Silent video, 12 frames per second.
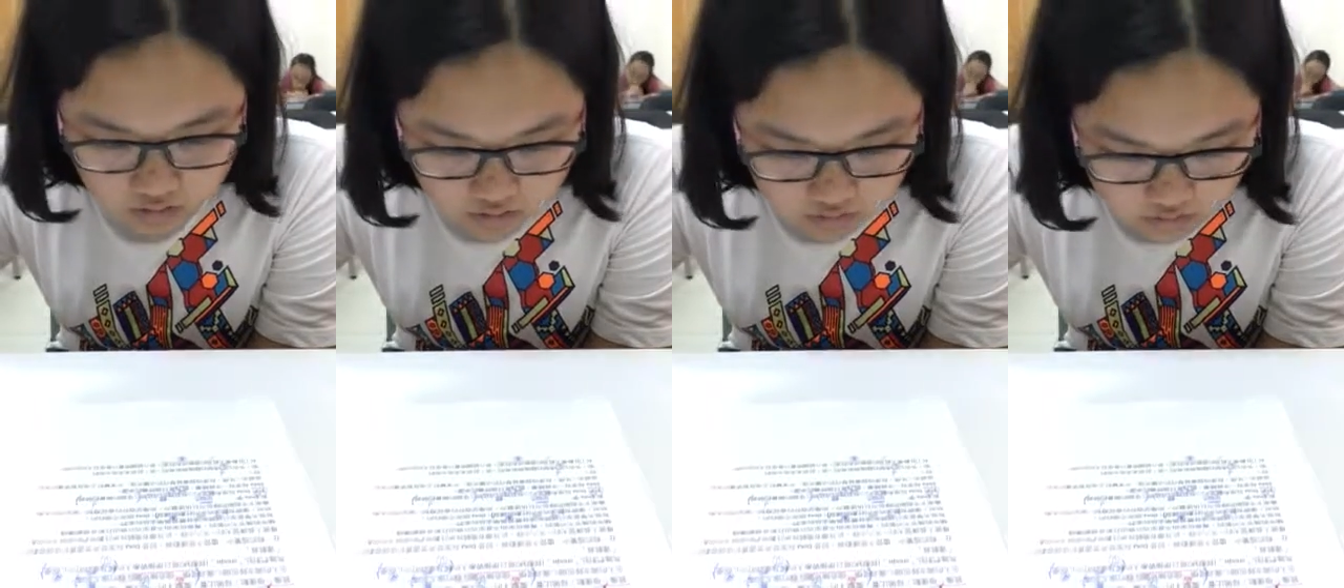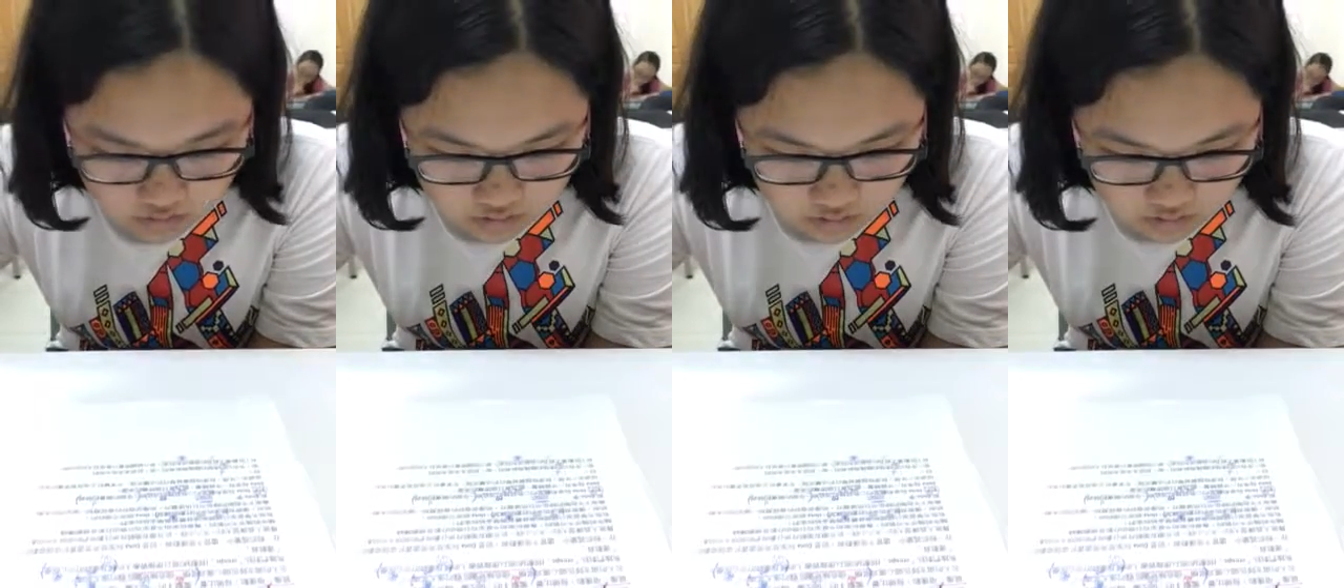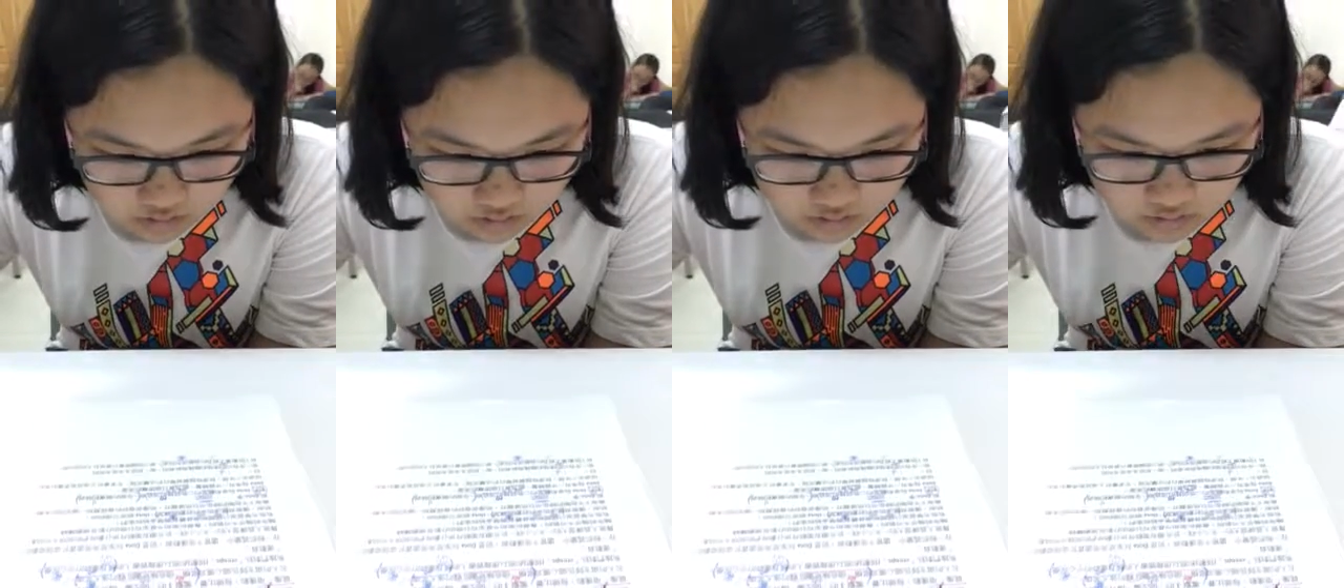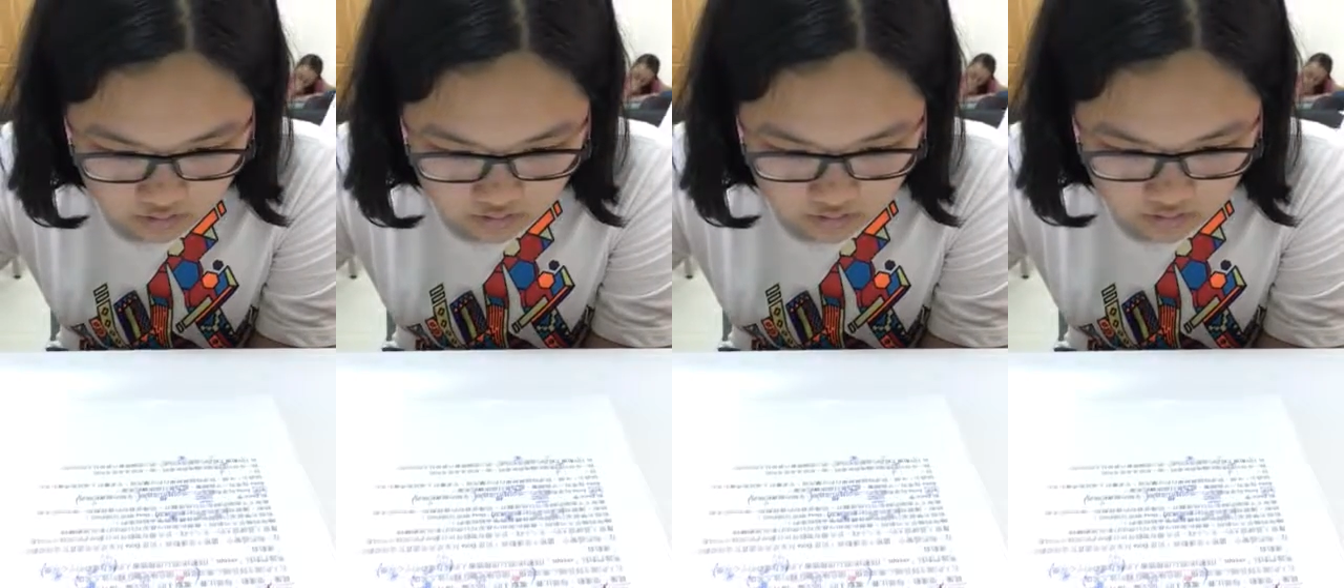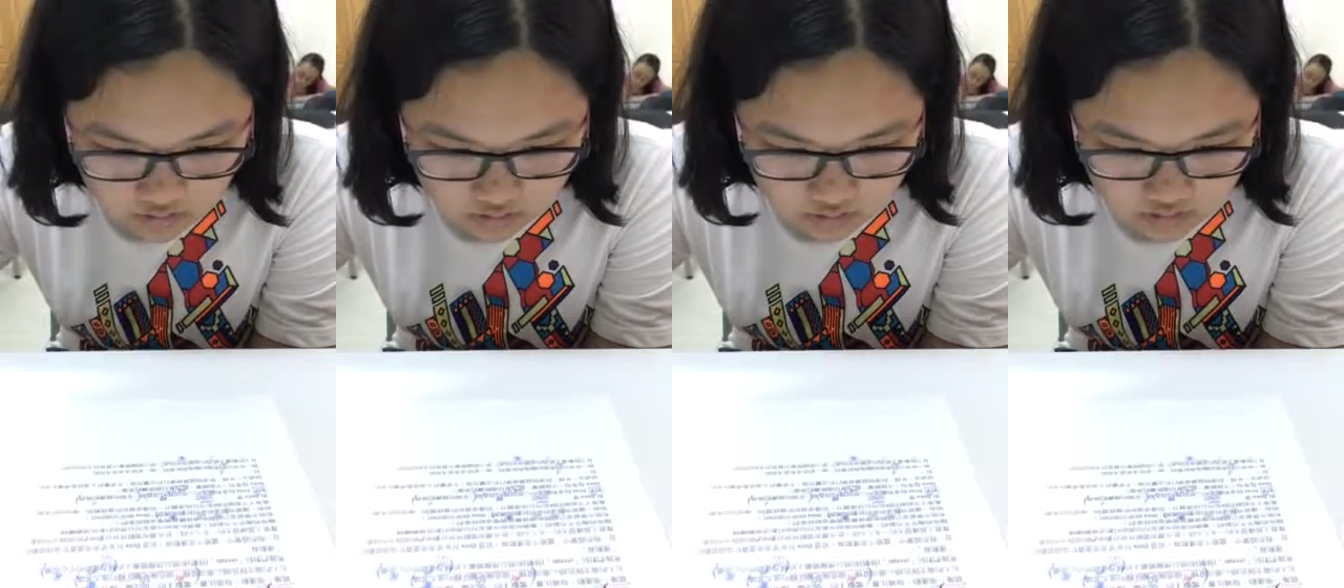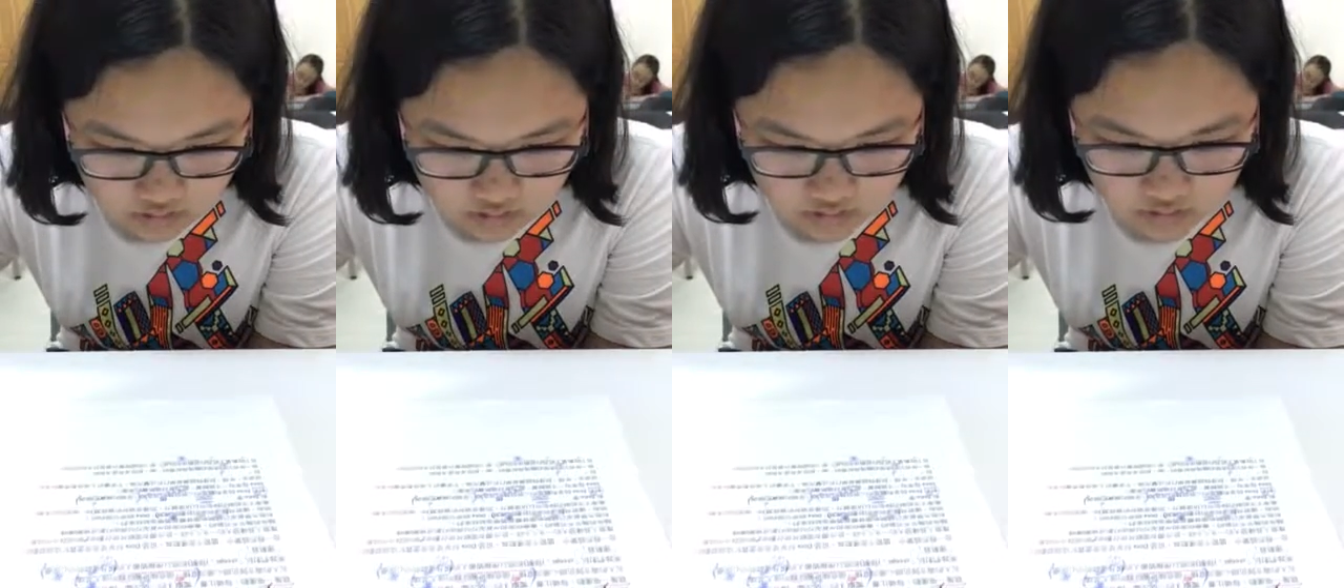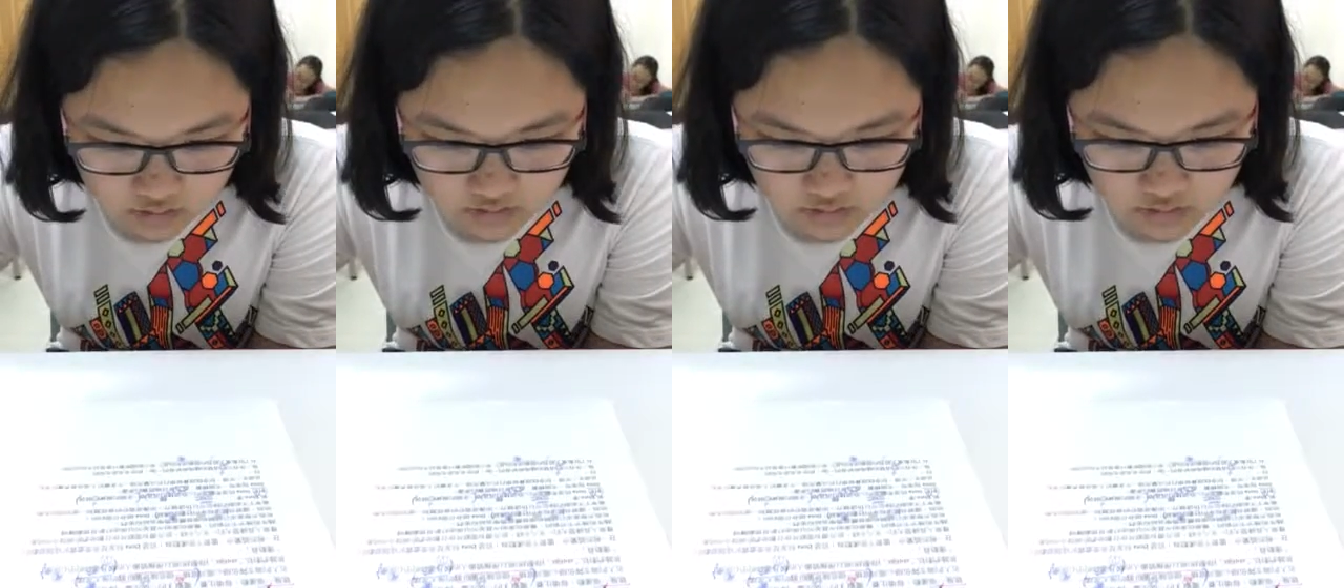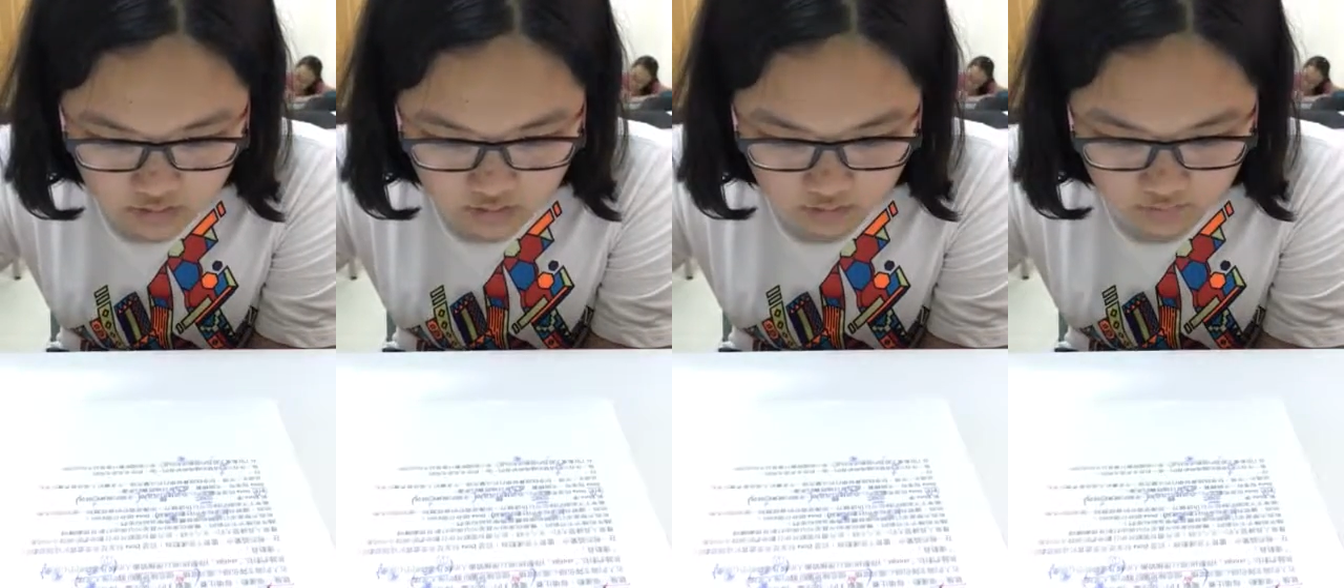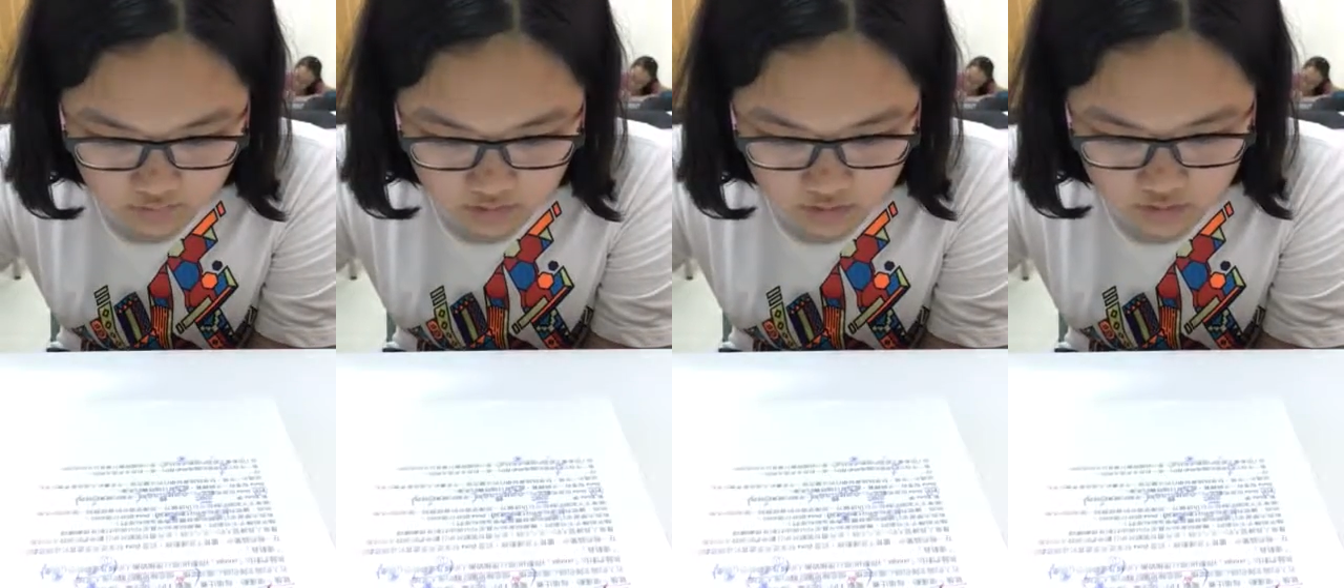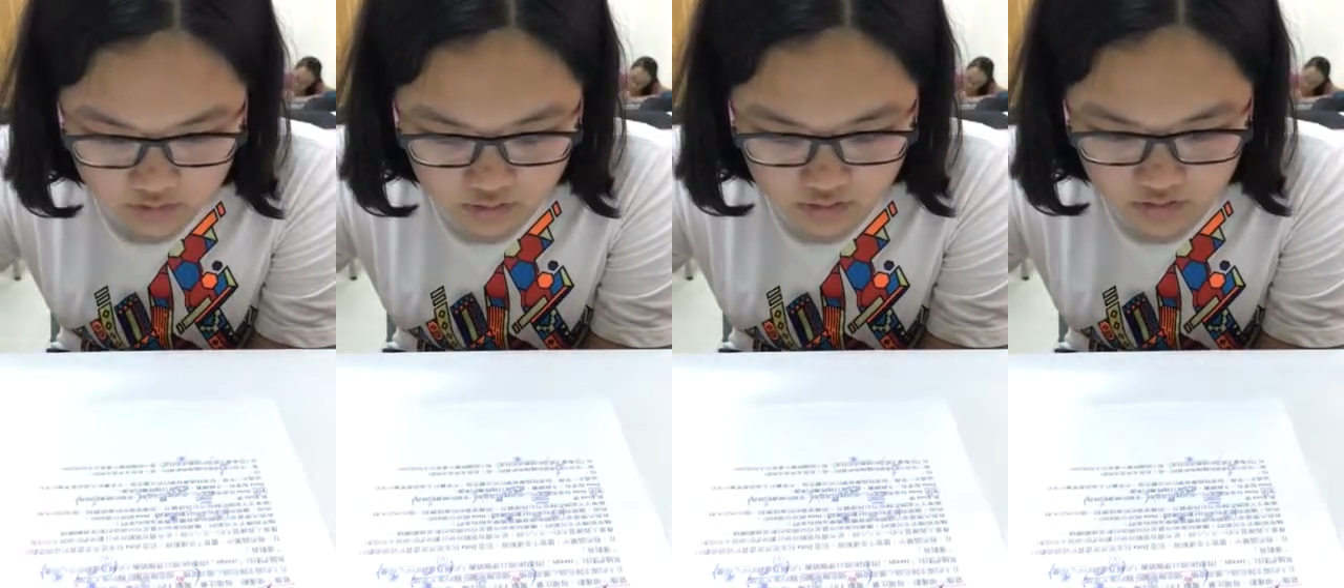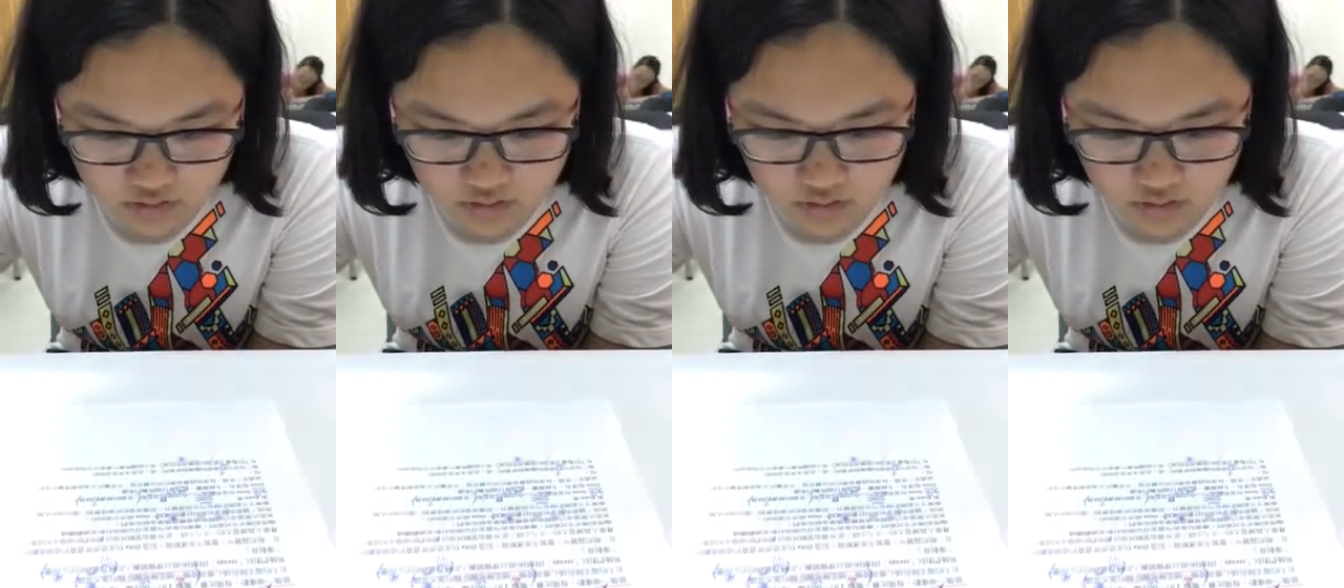Also, 2013's League of Legends